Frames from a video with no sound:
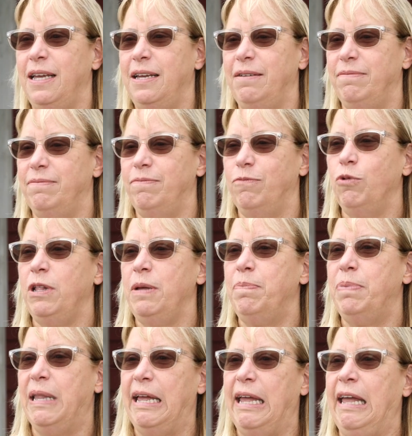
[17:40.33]
like really
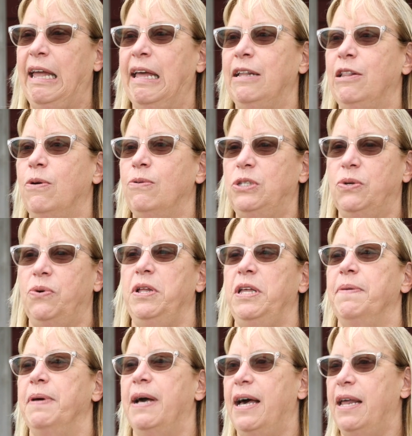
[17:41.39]
bland, low
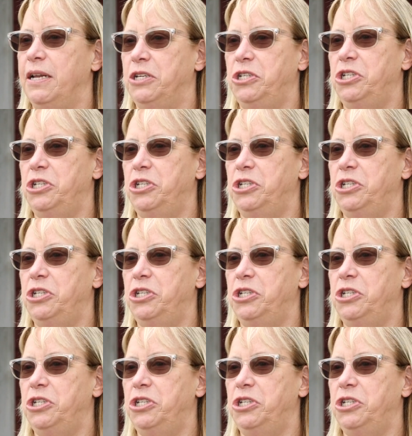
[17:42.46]
sodium cottage